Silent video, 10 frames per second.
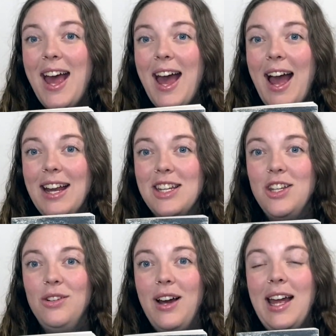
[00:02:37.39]
I
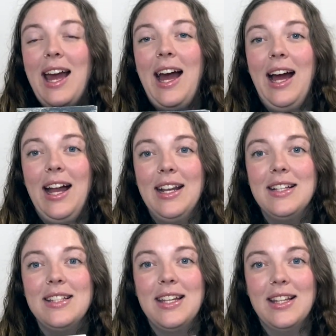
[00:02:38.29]
knew I had
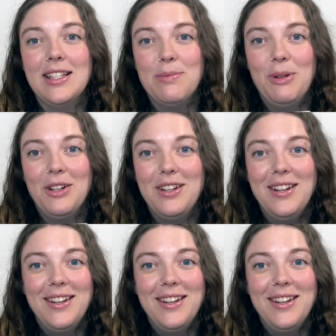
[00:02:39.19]
to get this book.